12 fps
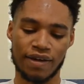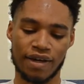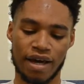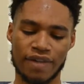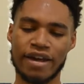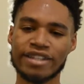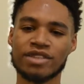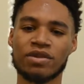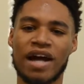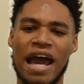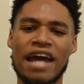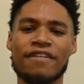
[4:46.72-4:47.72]
And that's when I
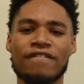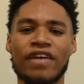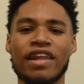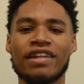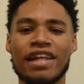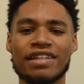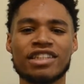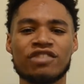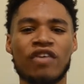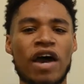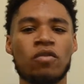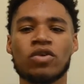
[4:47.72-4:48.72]
had a feeling that this
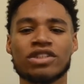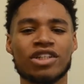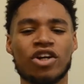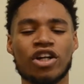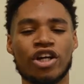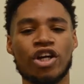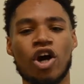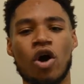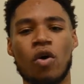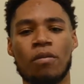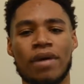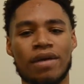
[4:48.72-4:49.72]
fight wasn't going to
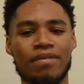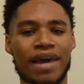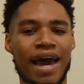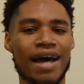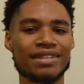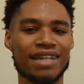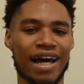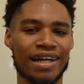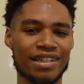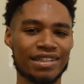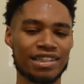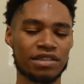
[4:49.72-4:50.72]
go maybe as I
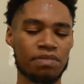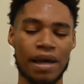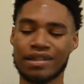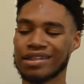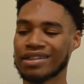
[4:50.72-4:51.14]
expected.